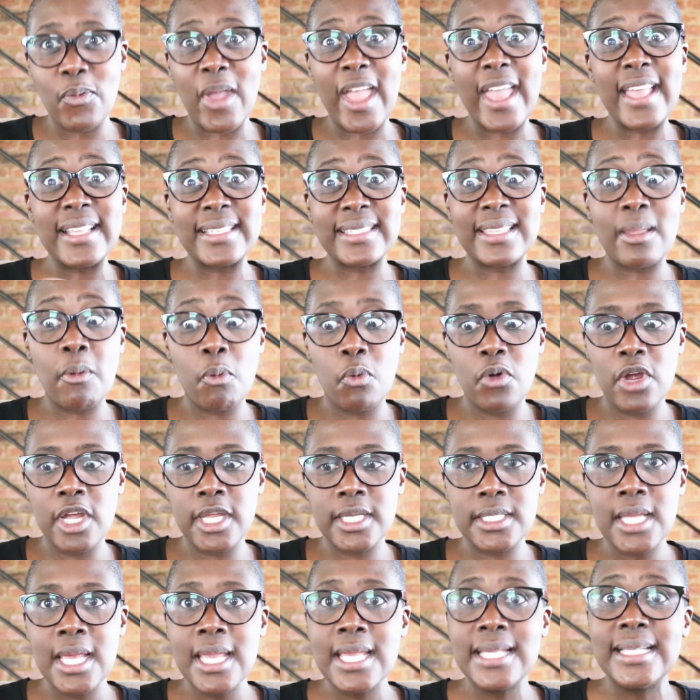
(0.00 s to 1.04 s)
Whereas the
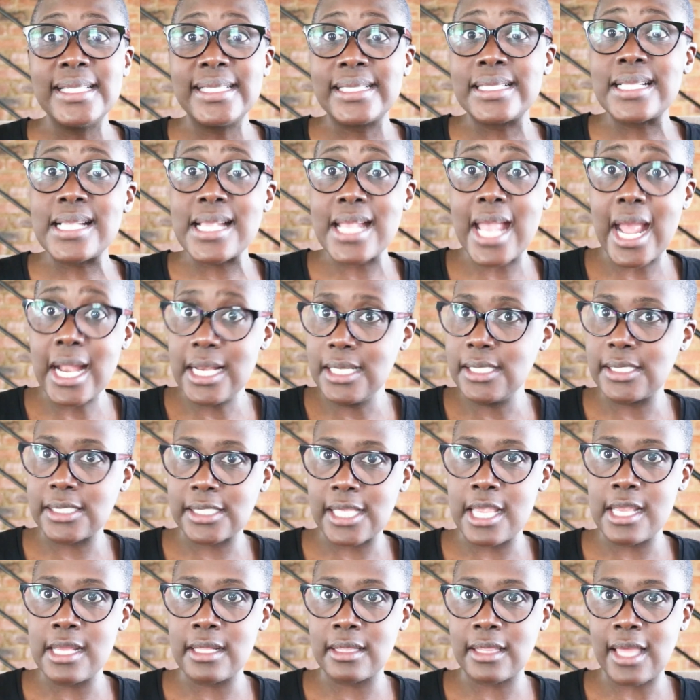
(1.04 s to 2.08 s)
word is clearly
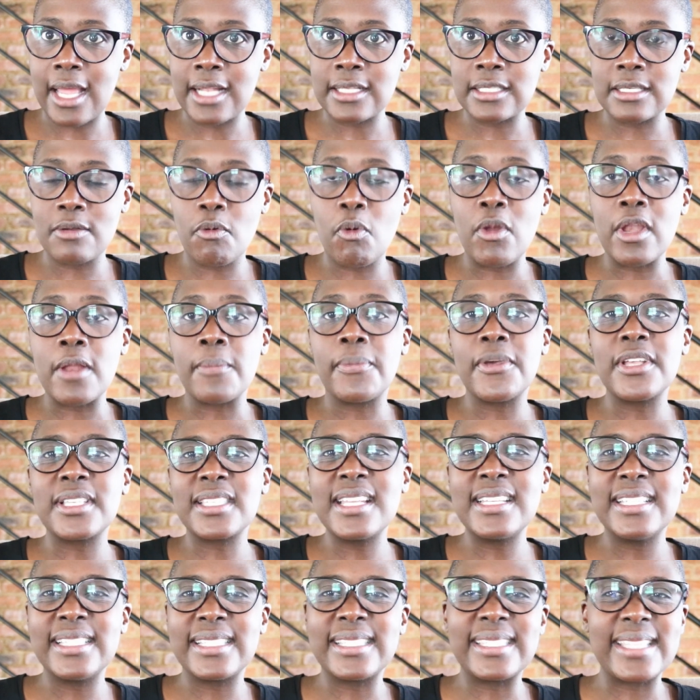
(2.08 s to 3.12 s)
saying that when a
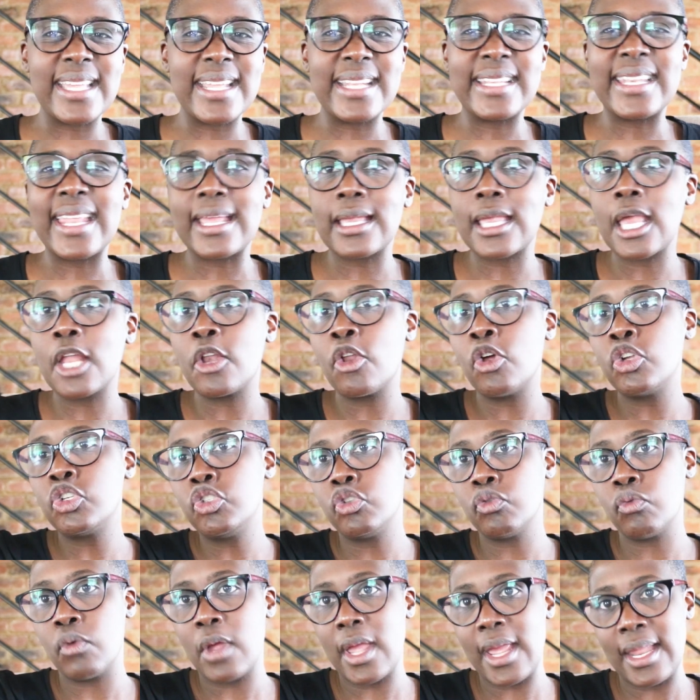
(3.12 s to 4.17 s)
person is dead, they cannot
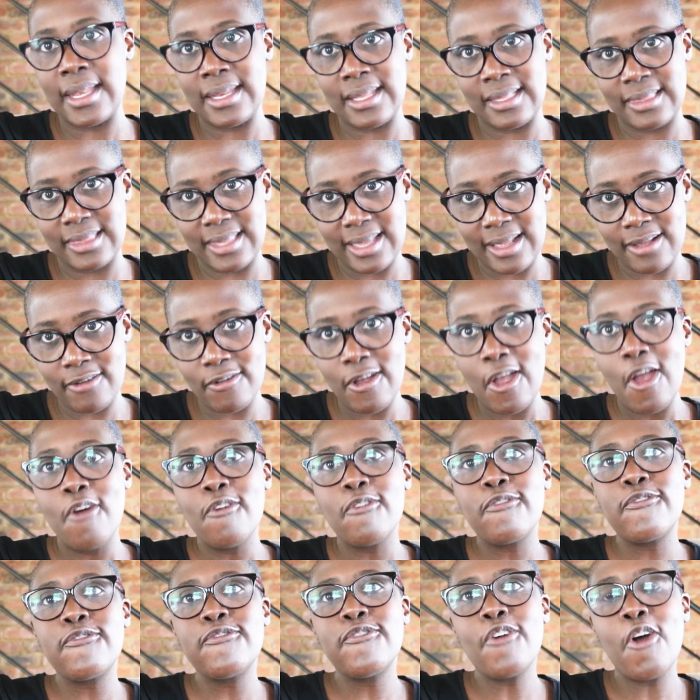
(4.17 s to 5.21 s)
do anything
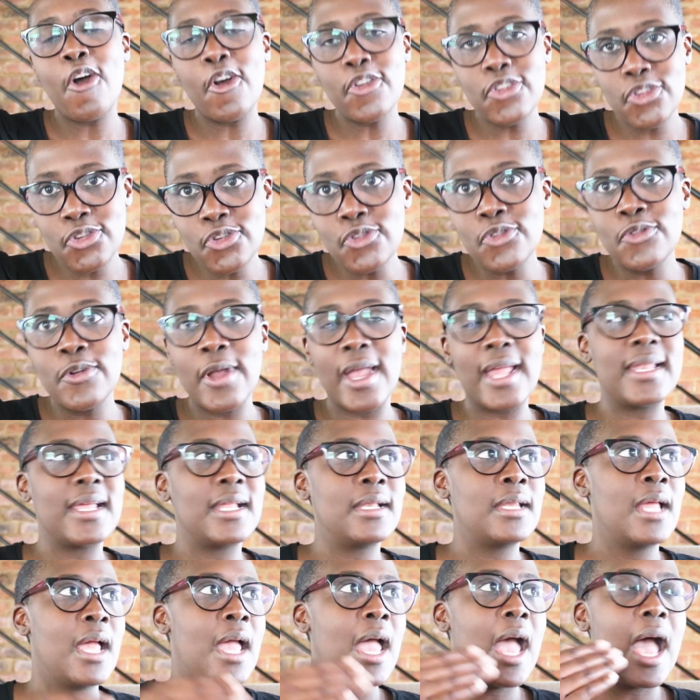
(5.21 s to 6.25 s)
for you. And
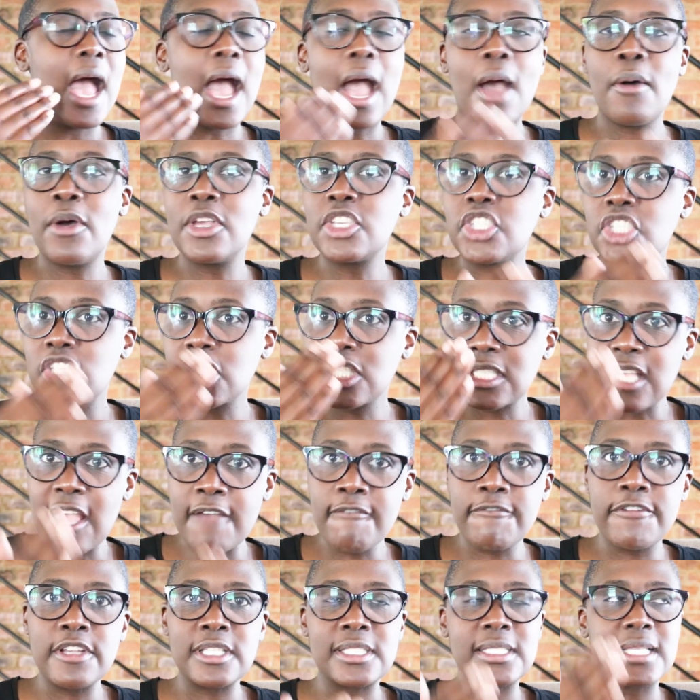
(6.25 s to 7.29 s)
then I was just
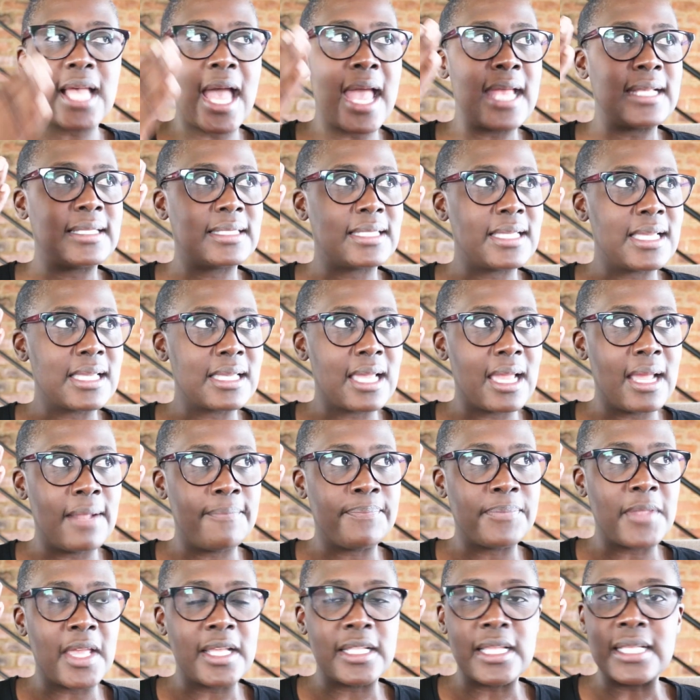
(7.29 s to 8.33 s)
emphasizing
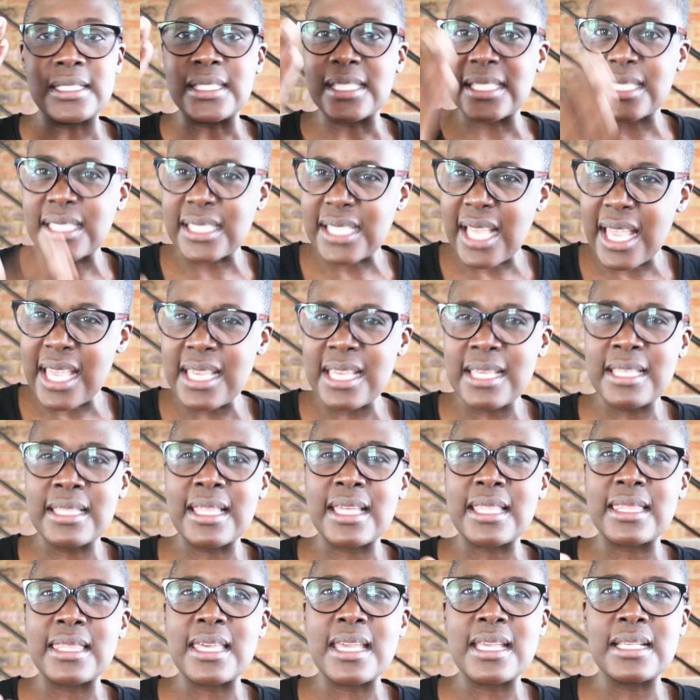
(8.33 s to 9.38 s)
and saying
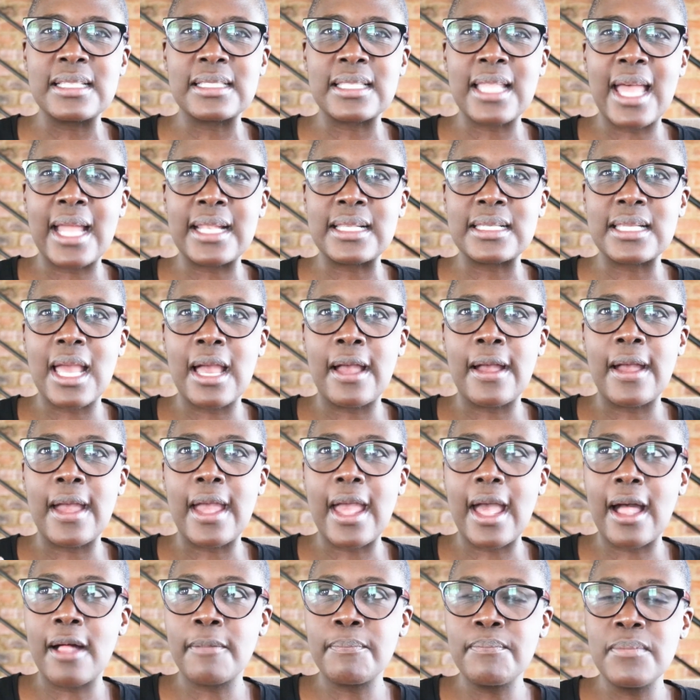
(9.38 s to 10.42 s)
the things that
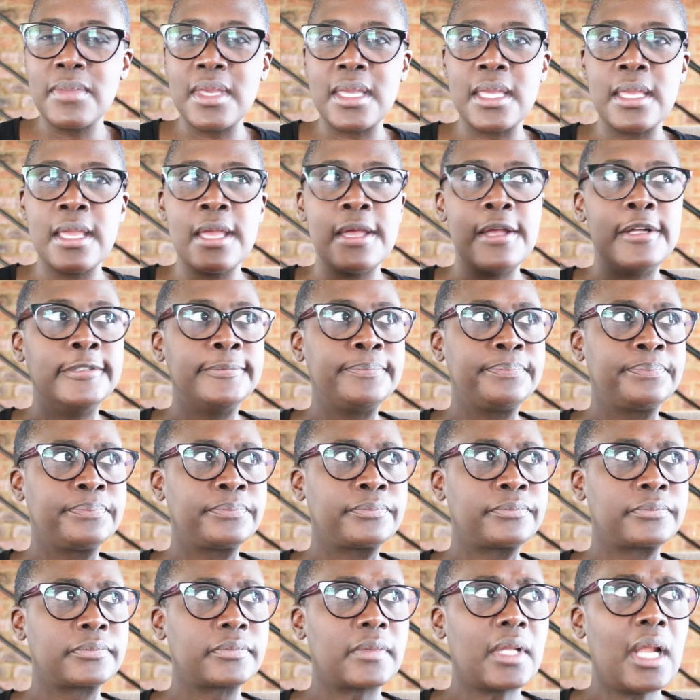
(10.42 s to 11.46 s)
help me
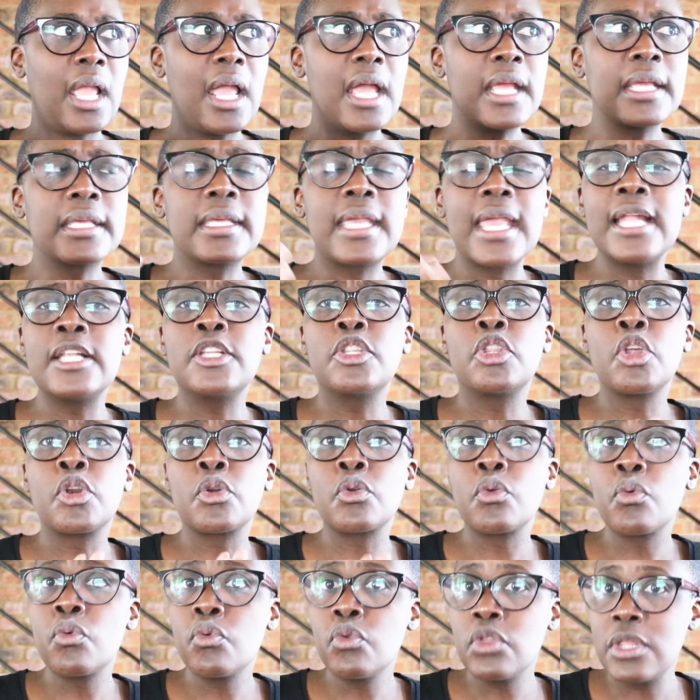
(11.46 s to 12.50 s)
get
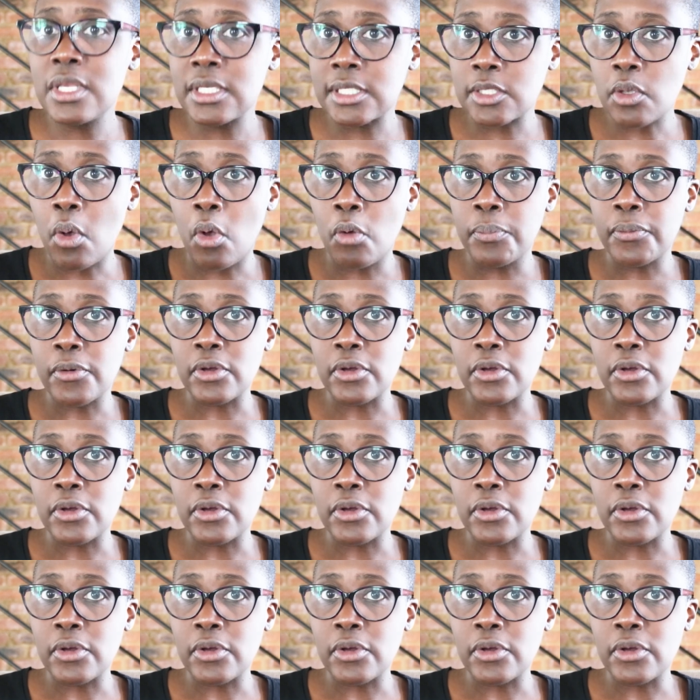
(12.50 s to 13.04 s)
through this whole